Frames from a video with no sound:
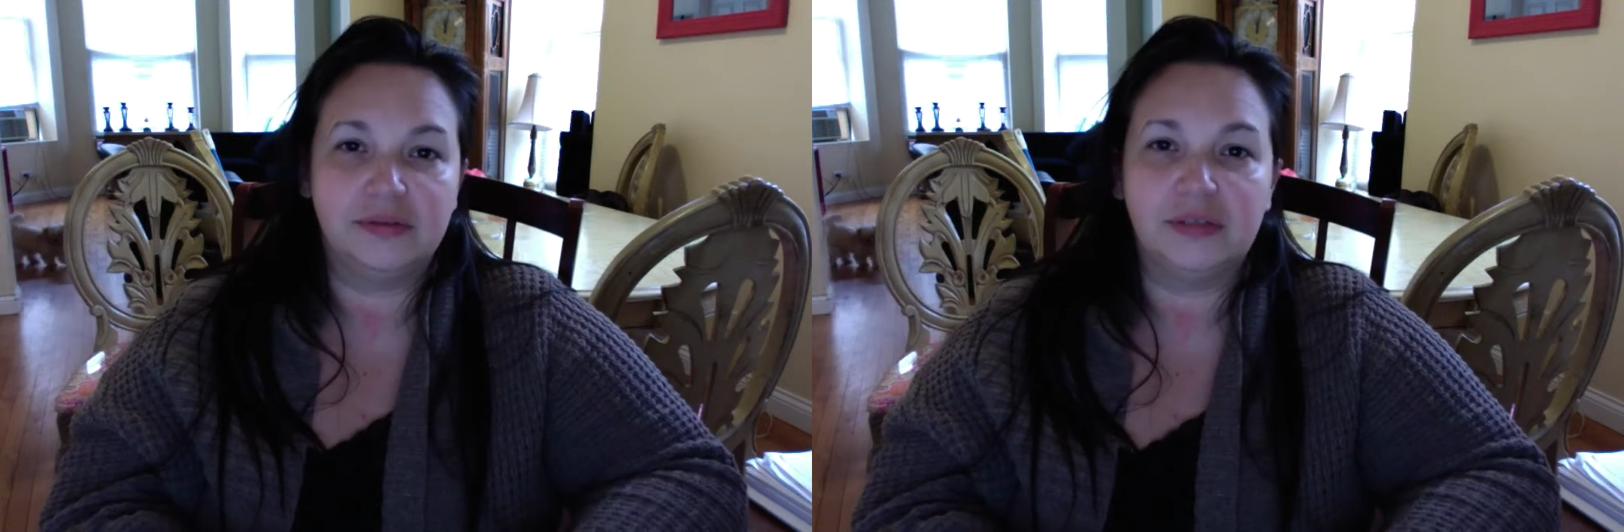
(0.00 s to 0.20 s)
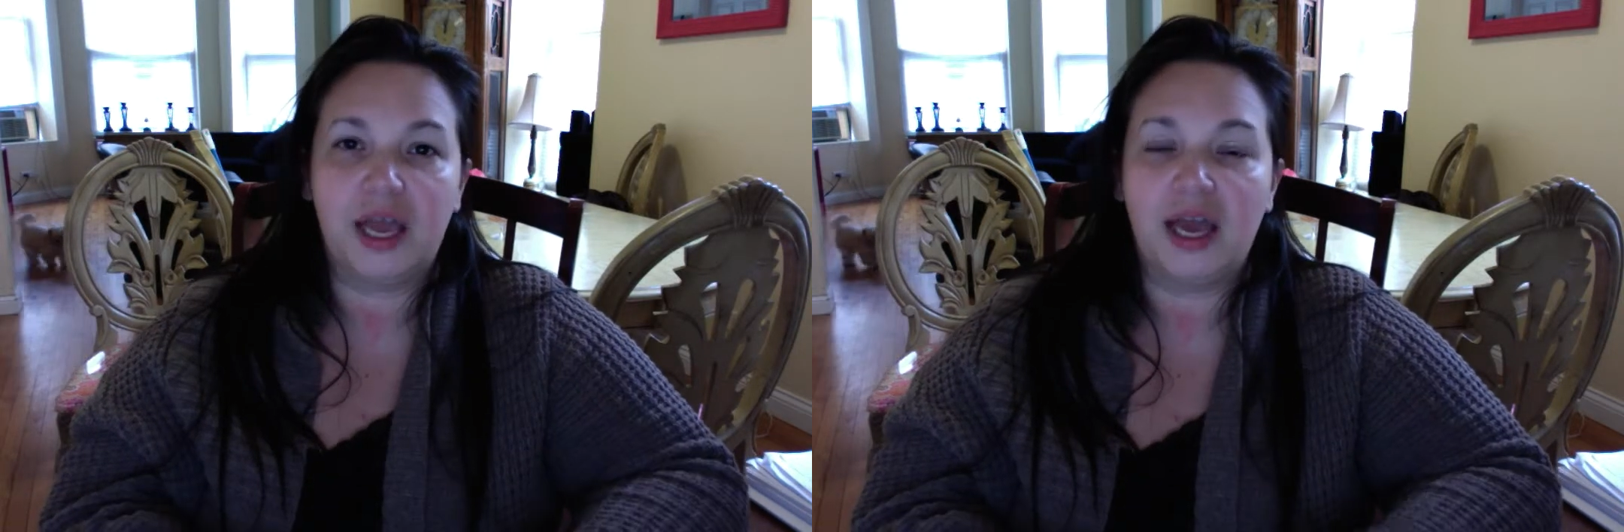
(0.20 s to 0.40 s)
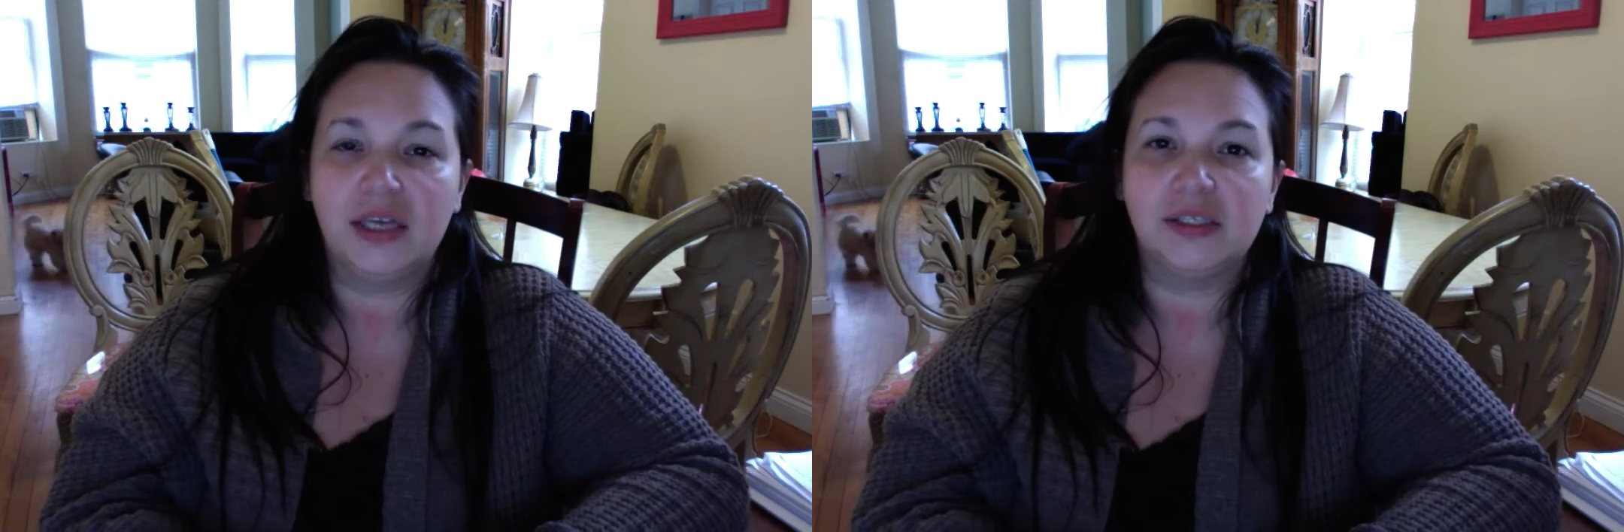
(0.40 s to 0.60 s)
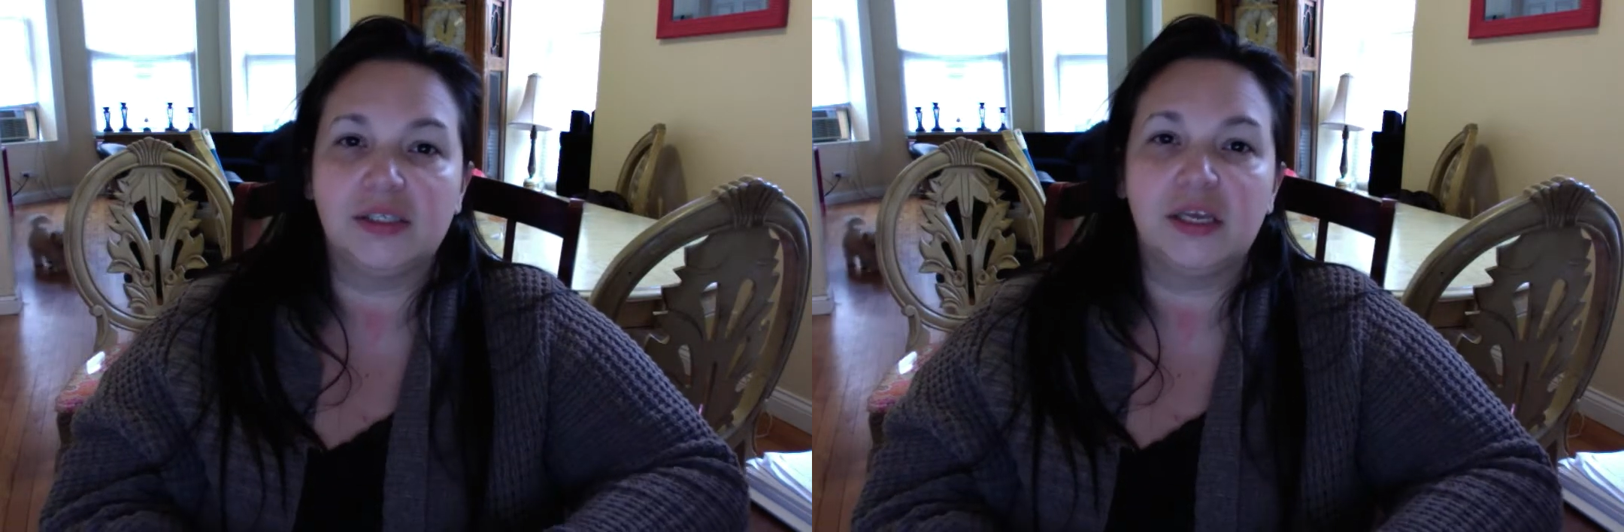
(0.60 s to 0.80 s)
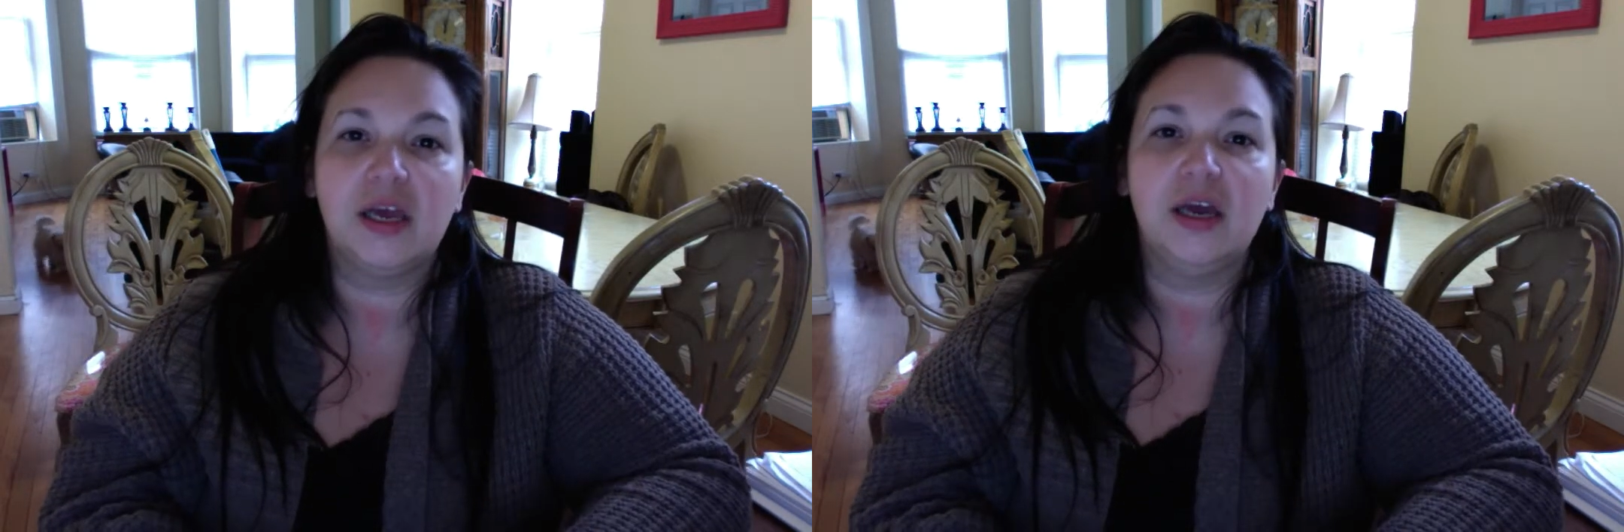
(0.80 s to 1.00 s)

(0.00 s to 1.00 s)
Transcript: has